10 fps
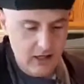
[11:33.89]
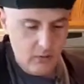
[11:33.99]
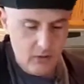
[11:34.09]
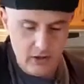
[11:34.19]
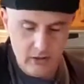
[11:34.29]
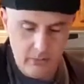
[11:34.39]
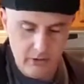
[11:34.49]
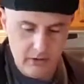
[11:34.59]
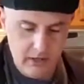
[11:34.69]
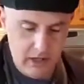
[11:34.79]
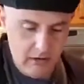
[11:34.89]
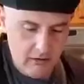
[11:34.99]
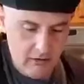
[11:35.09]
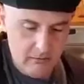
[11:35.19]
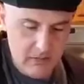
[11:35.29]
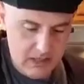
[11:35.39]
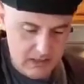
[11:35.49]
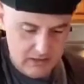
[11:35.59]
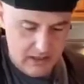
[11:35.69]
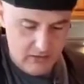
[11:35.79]
And we're going to put a layer of
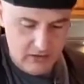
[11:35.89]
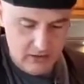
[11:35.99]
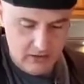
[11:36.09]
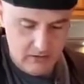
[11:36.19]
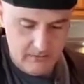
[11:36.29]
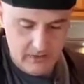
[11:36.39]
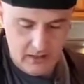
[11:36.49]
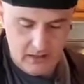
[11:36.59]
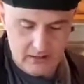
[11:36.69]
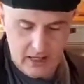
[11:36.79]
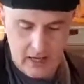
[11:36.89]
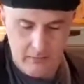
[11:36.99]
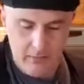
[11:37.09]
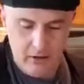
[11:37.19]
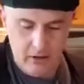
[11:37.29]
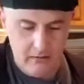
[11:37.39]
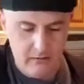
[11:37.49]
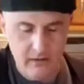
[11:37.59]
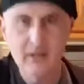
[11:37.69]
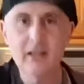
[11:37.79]
meat down here on top of